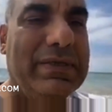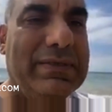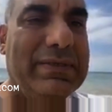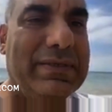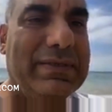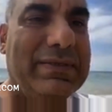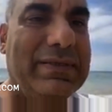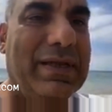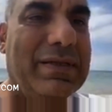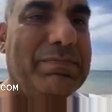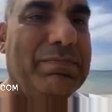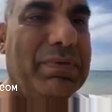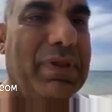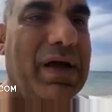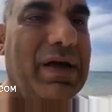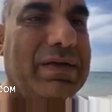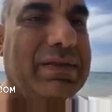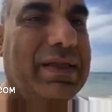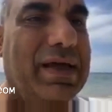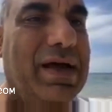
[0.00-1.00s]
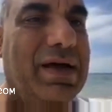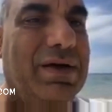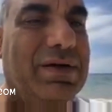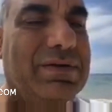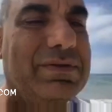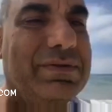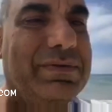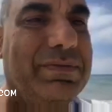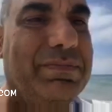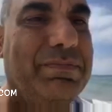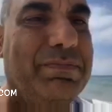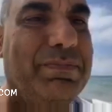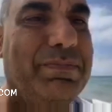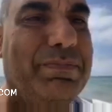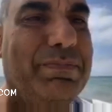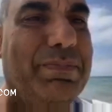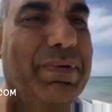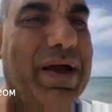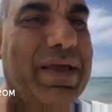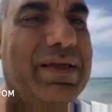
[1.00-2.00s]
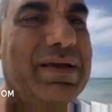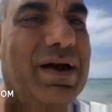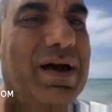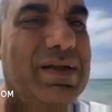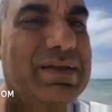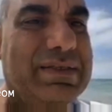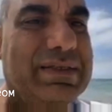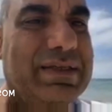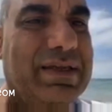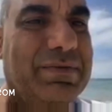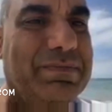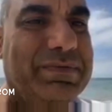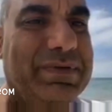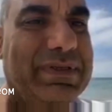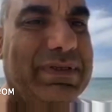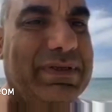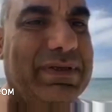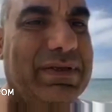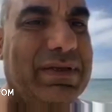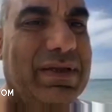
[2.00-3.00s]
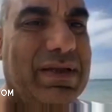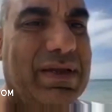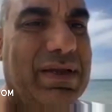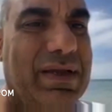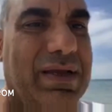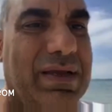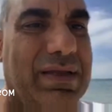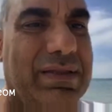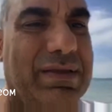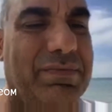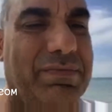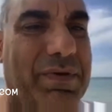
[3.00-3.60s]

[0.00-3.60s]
it's not blocked out by concepts that we